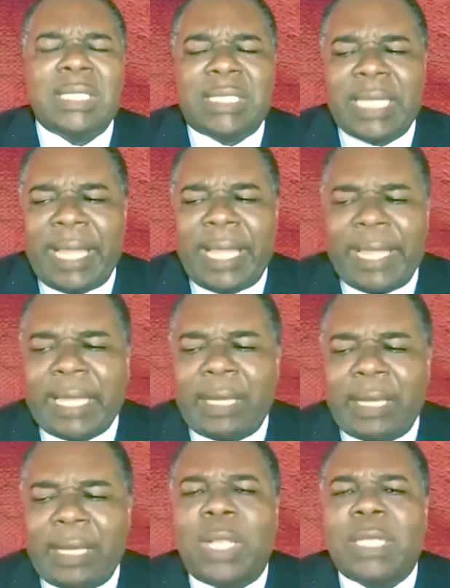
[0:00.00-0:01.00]
thing I can
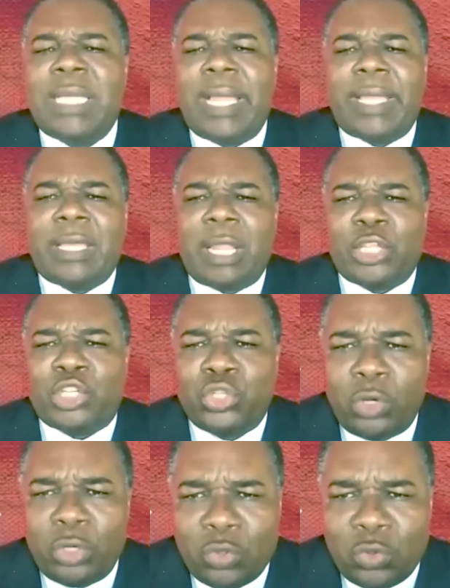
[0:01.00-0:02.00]
one thing I can
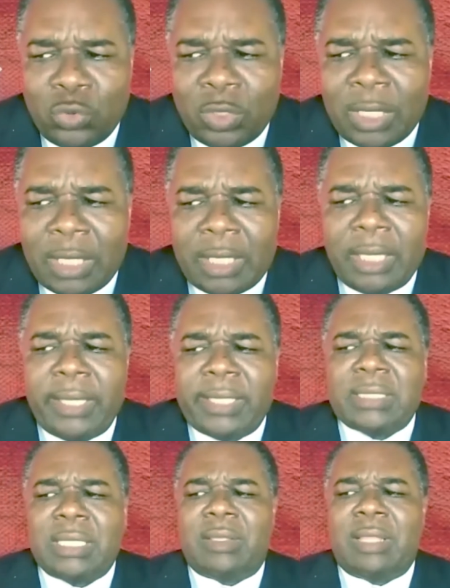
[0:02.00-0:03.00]
assure you
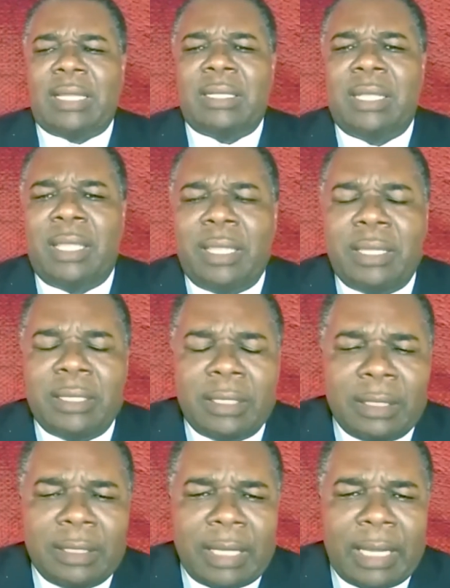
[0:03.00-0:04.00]
is that the
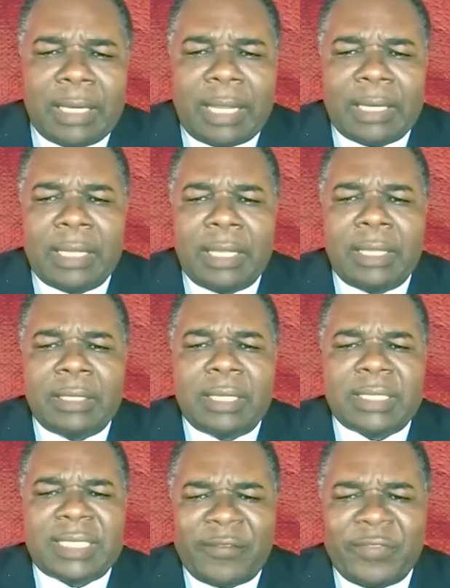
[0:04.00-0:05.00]
that, that the,
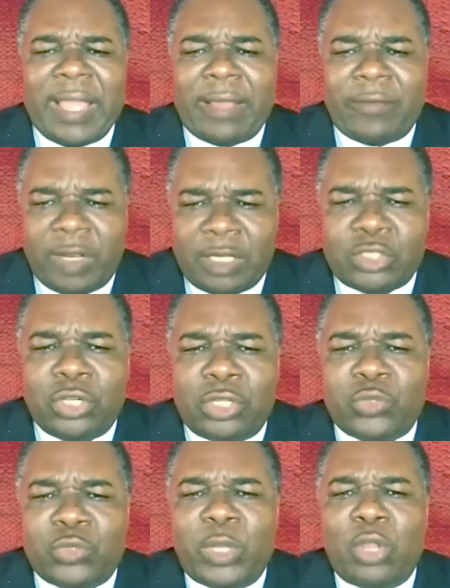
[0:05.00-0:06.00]
the Seventh-day Adventist
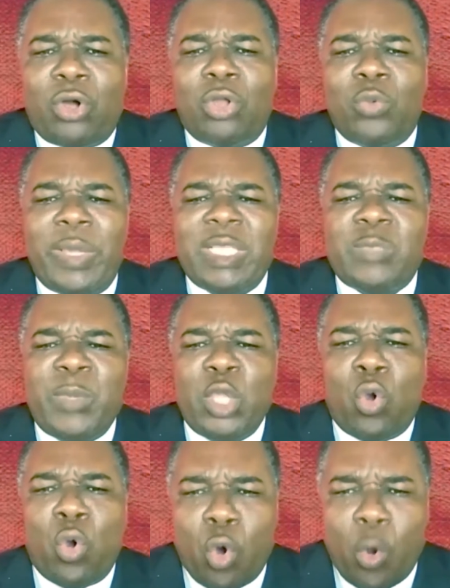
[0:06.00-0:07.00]
Church will always be
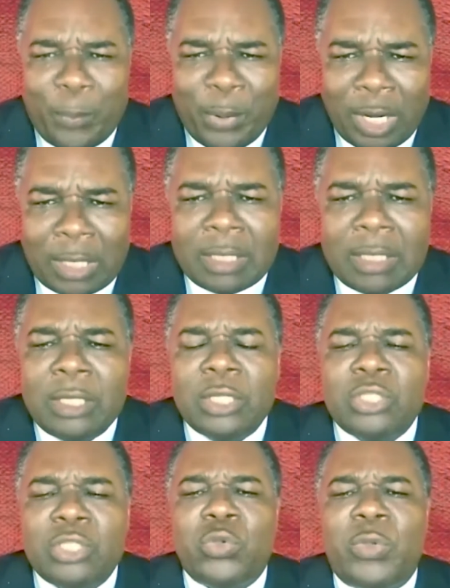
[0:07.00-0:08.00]
open
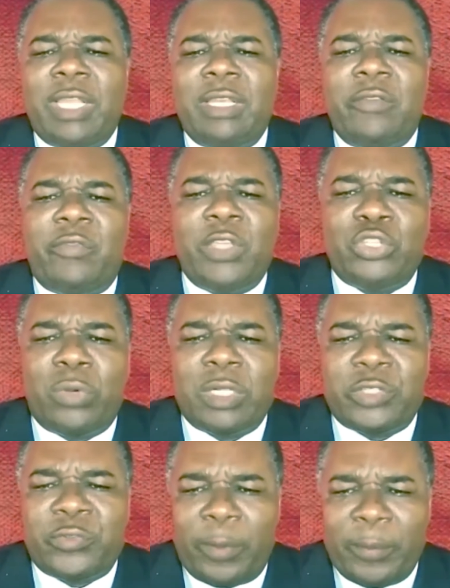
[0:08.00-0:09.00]
to
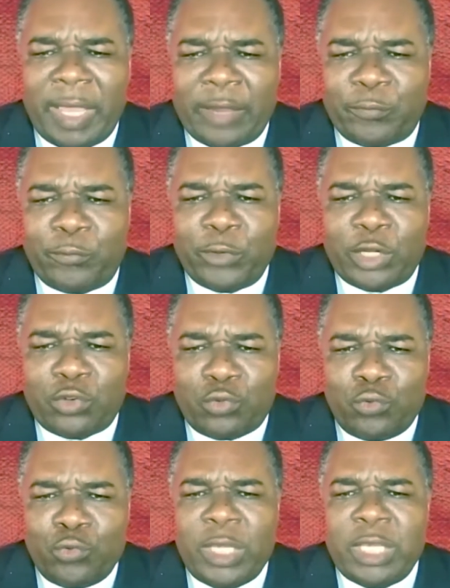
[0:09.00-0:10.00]
individuals from every
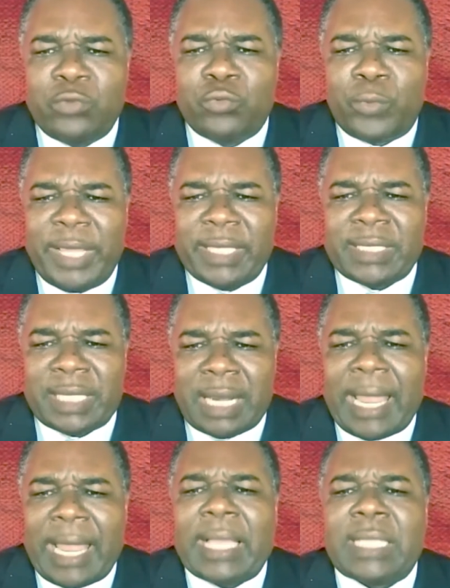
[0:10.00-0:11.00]
creed, race,
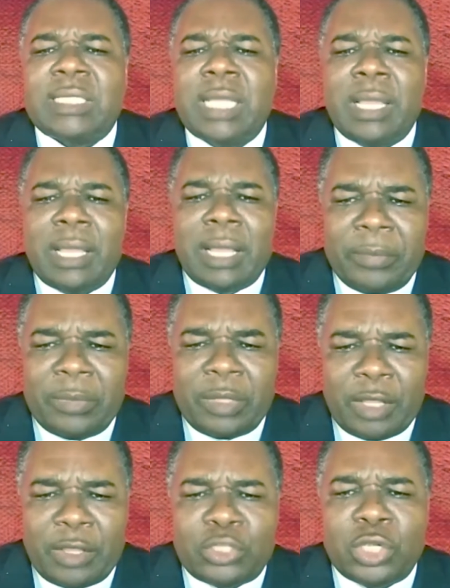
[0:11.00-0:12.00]
class.
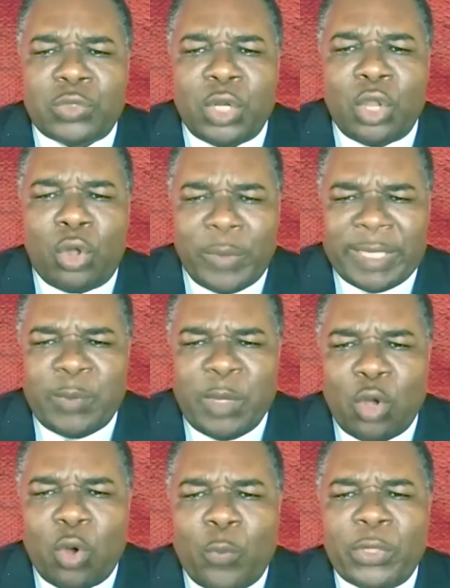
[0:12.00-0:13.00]
The, the church will always be
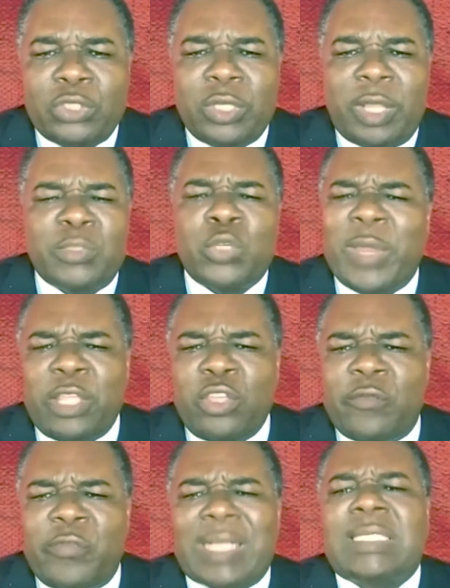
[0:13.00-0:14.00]
open to them. So whether
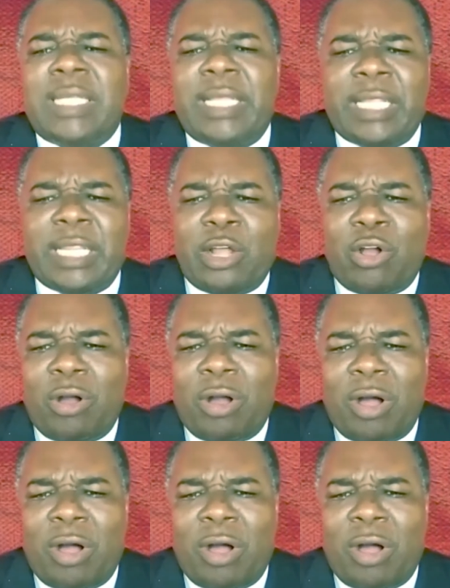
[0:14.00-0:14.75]
you're vaccinated or